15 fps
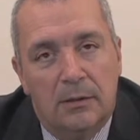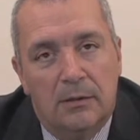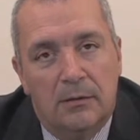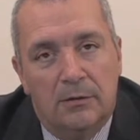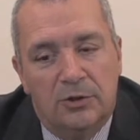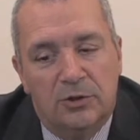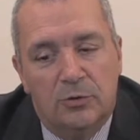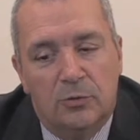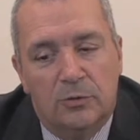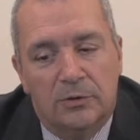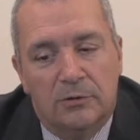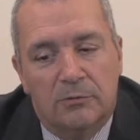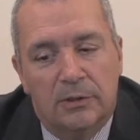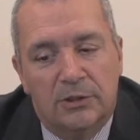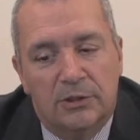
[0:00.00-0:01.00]
the short
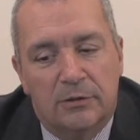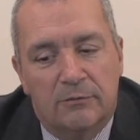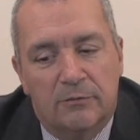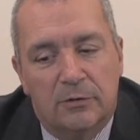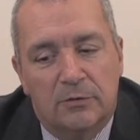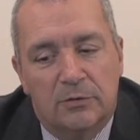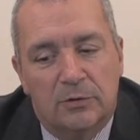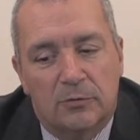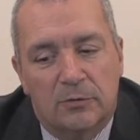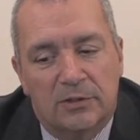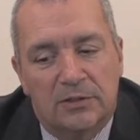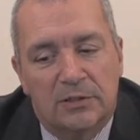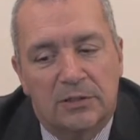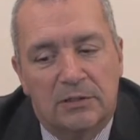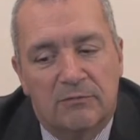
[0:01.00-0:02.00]
duration of use or
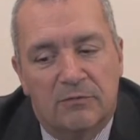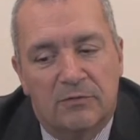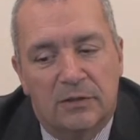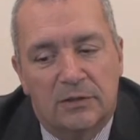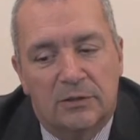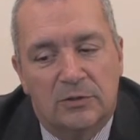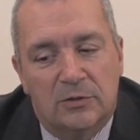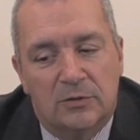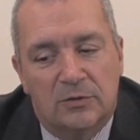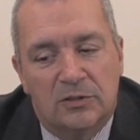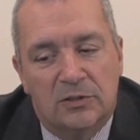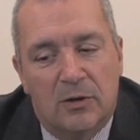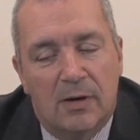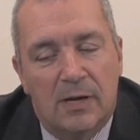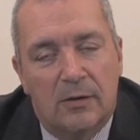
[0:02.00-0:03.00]
existing features on
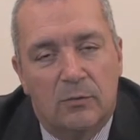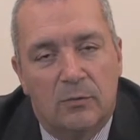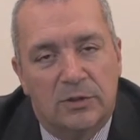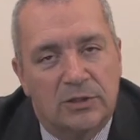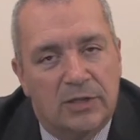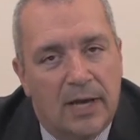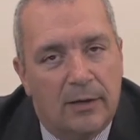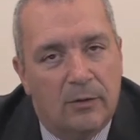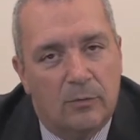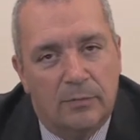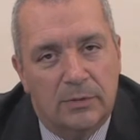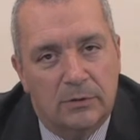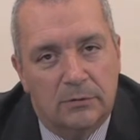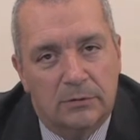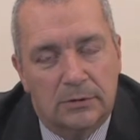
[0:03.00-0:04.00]
site which cannot
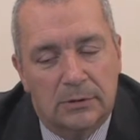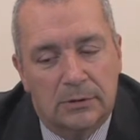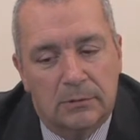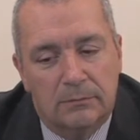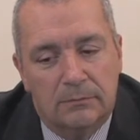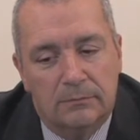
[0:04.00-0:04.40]
be altered.